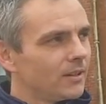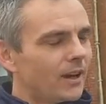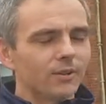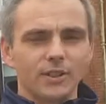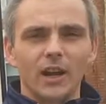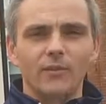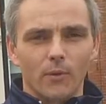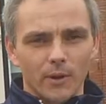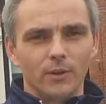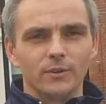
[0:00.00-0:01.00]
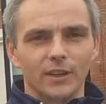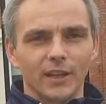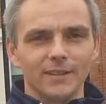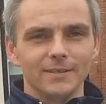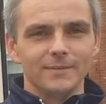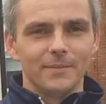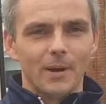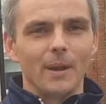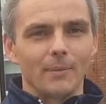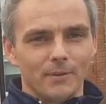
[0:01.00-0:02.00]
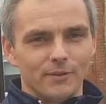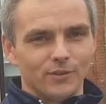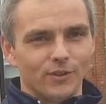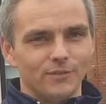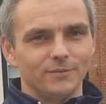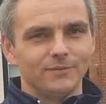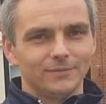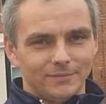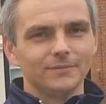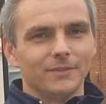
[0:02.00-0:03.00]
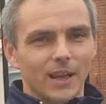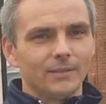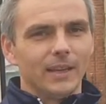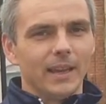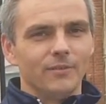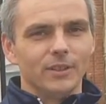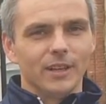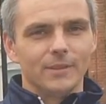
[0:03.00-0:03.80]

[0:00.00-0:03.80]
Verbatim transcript: I'll set up a 1-0 today. I'll I will take a draw. Yeah, take every day.